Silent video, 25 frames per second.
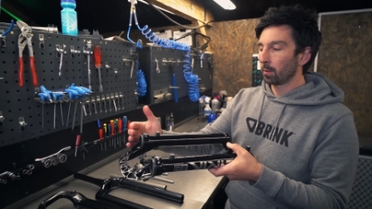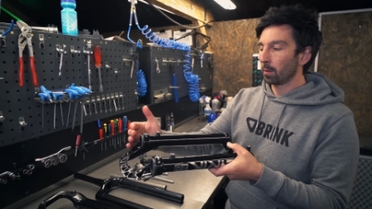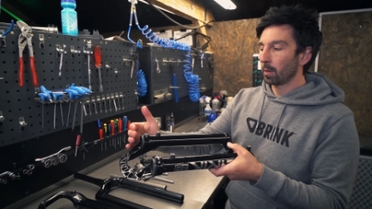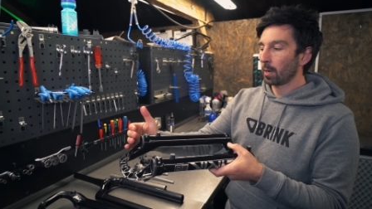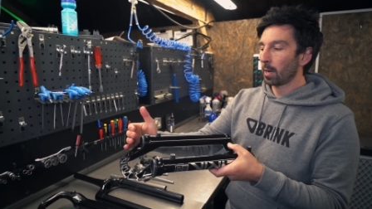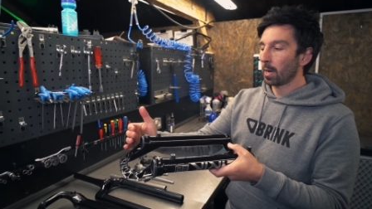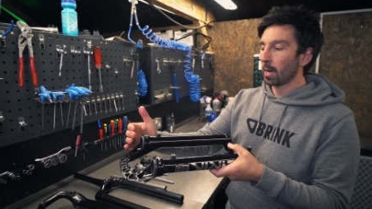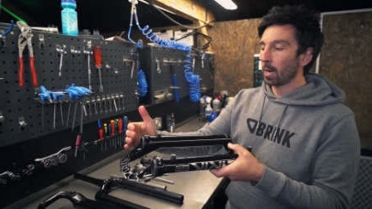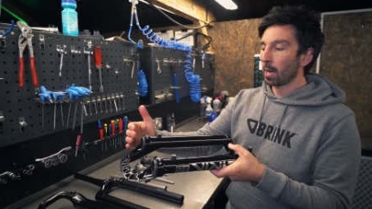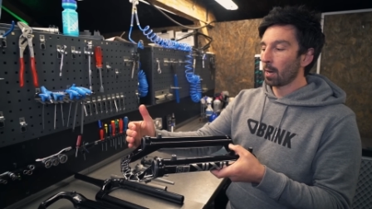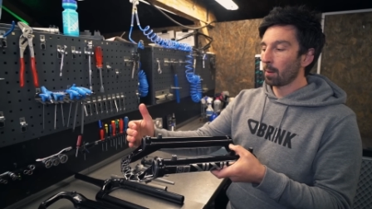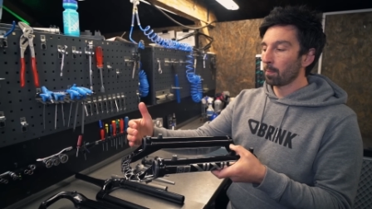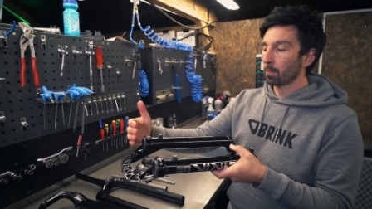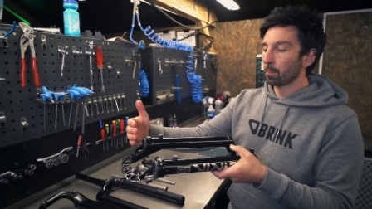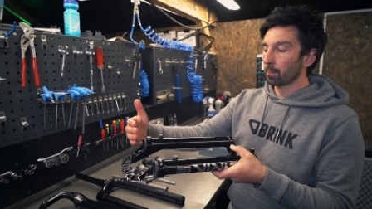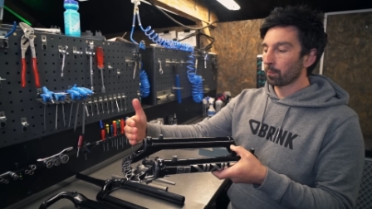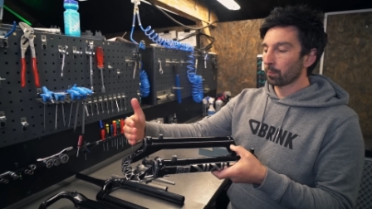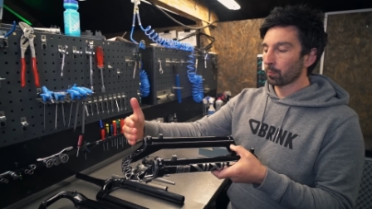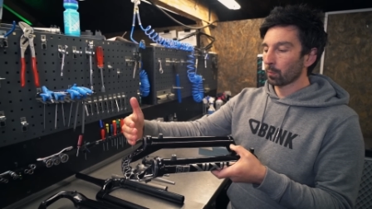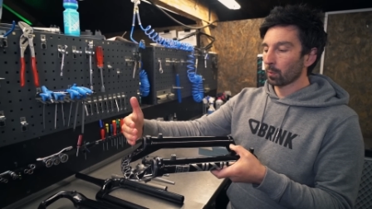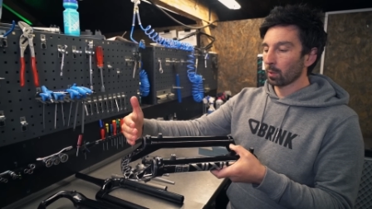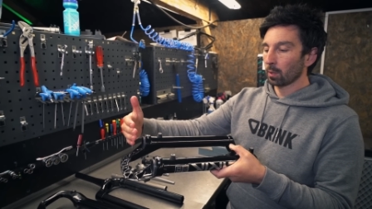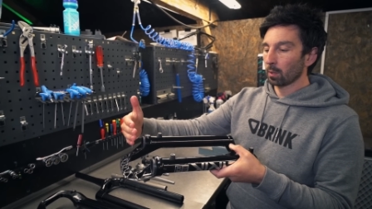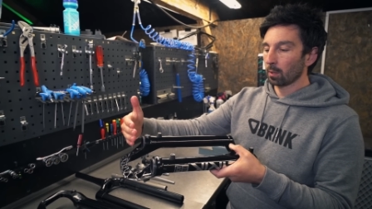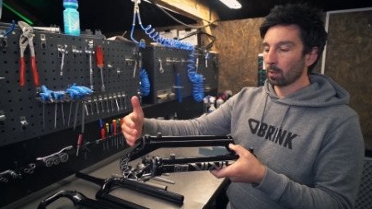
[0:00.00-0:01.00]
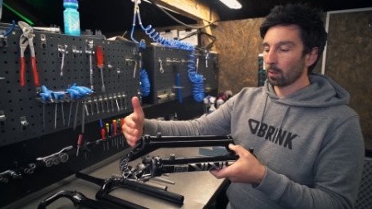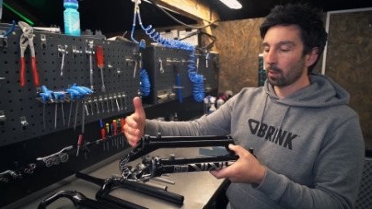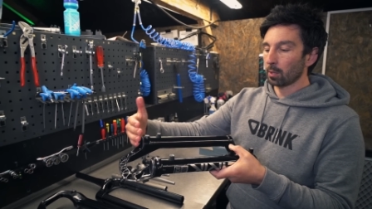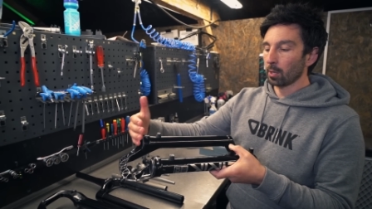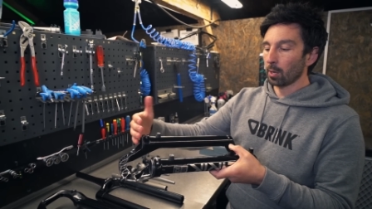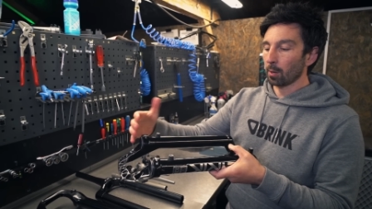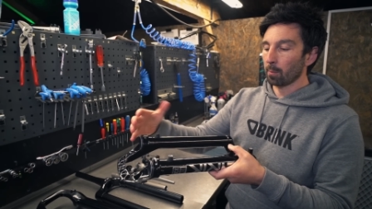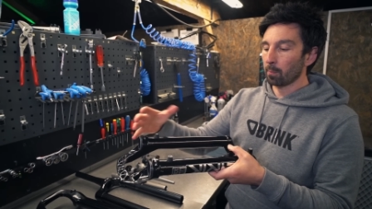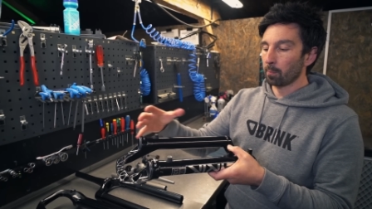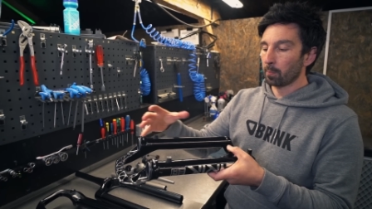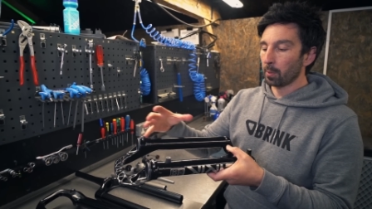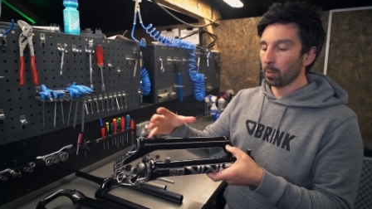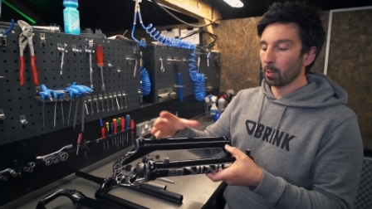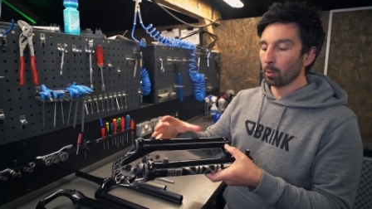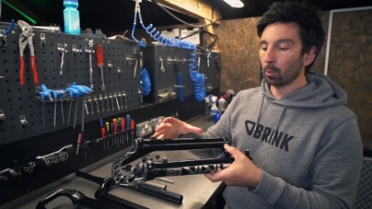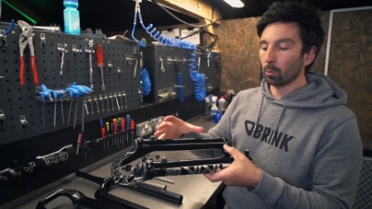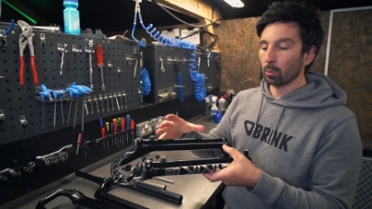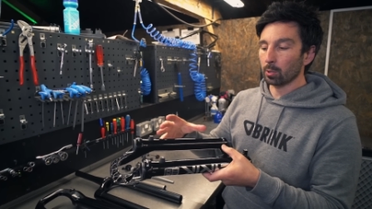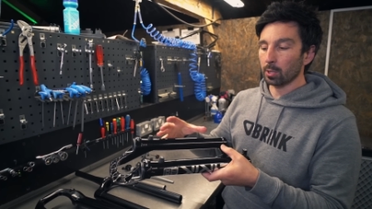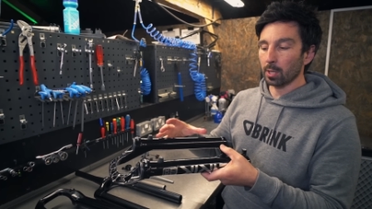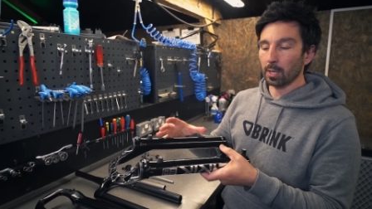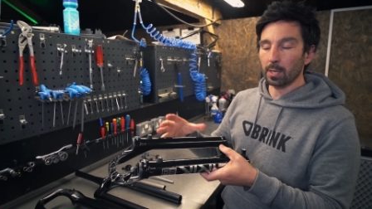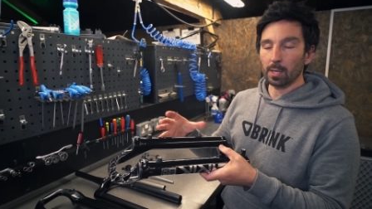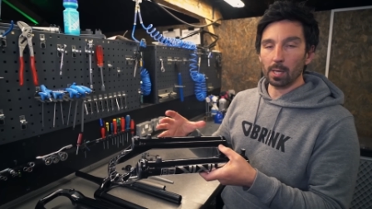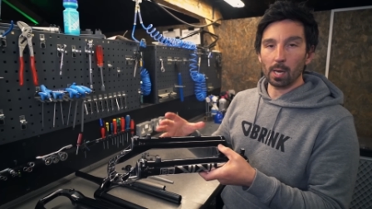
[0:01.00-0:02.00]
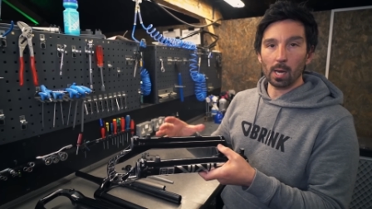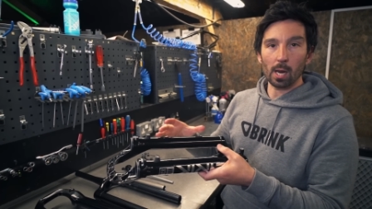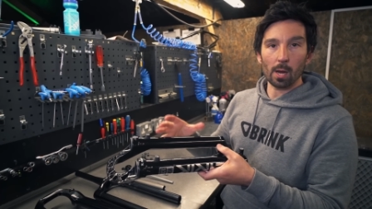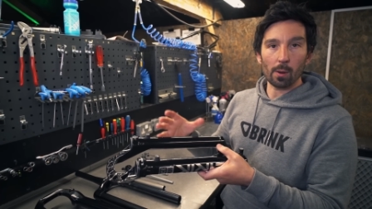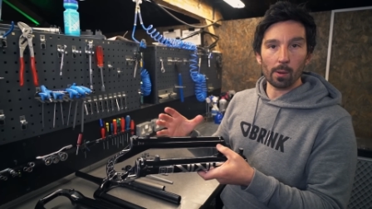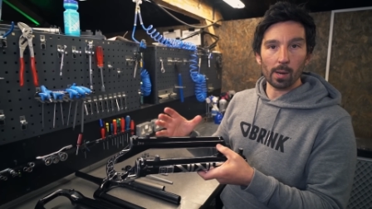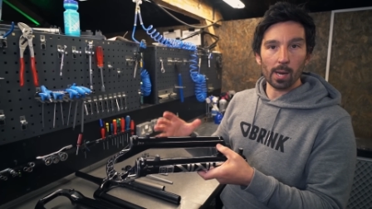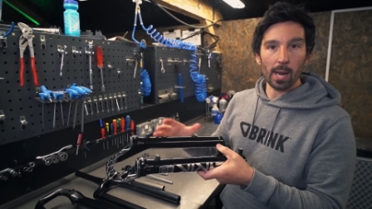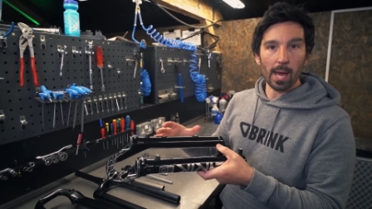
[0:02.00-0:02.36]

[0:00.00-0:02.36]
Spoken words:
that builds in the lower